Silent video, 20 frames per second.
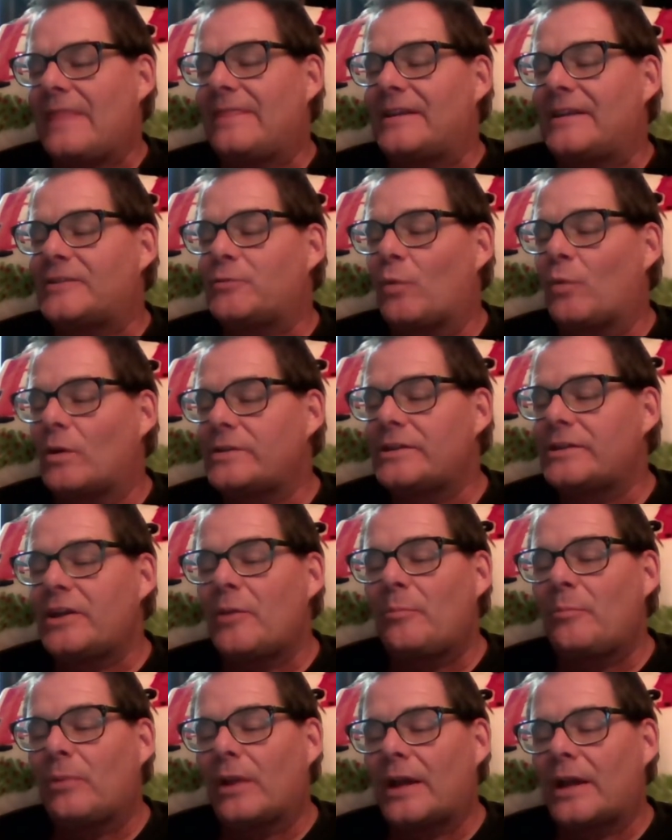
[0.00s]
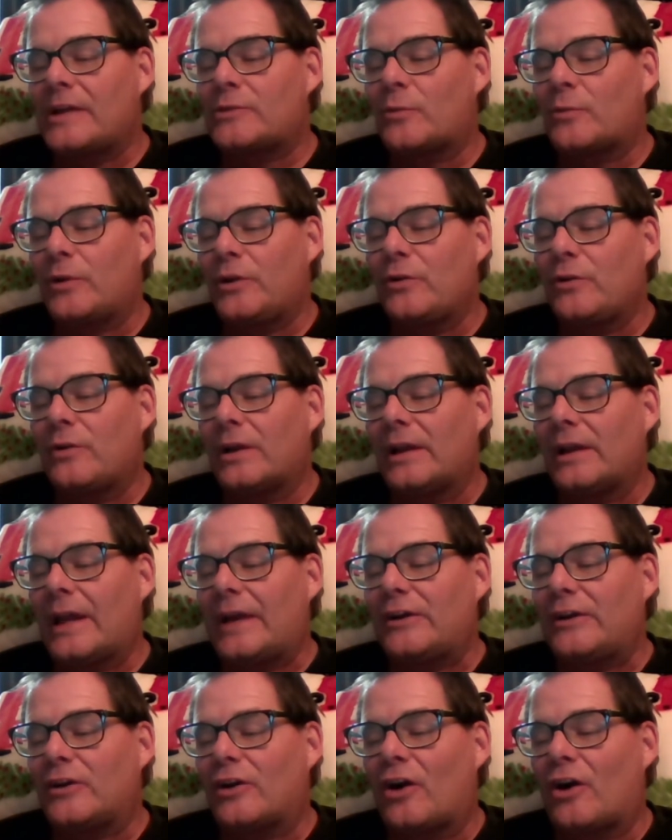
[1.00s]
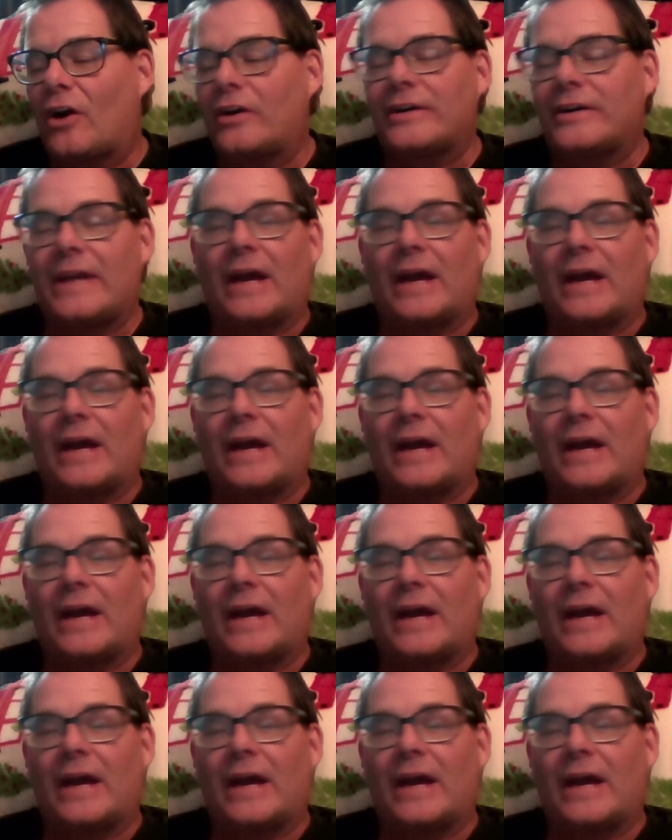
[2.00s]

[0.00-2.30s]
This wasn't a place where you could let your guard